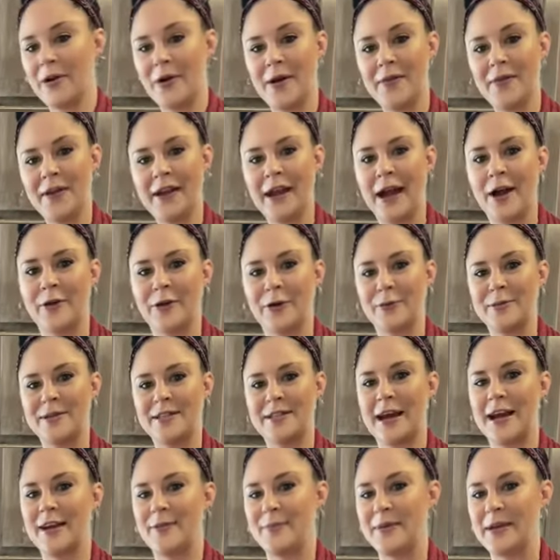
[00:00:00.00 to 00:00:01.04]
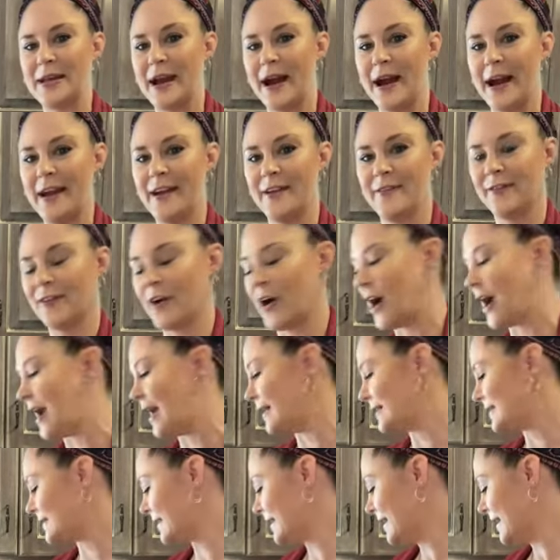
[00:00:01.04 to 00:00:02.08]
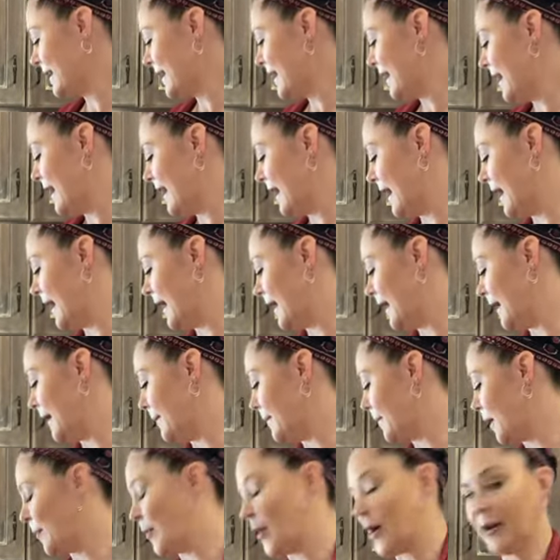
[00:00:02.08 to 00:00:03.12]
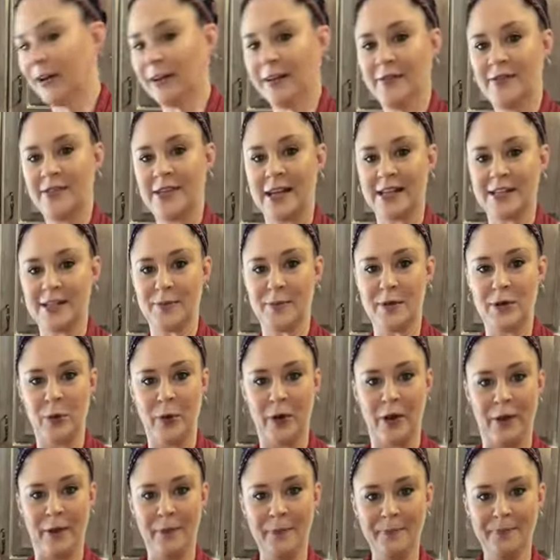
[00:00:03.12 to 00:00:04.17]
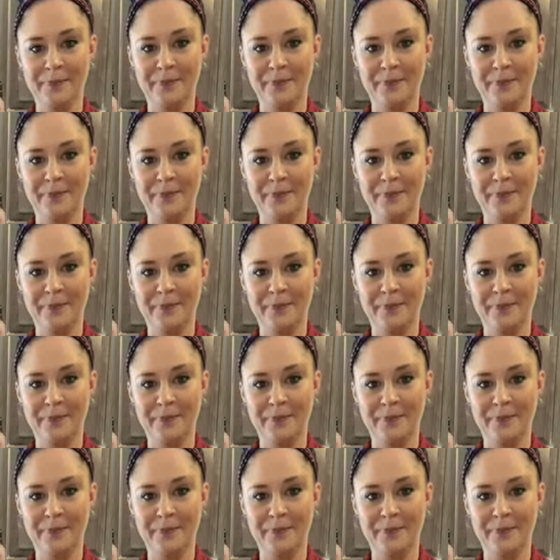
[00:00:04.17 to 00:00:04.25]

on the counter beside me, I have got a bottle of sesame oil.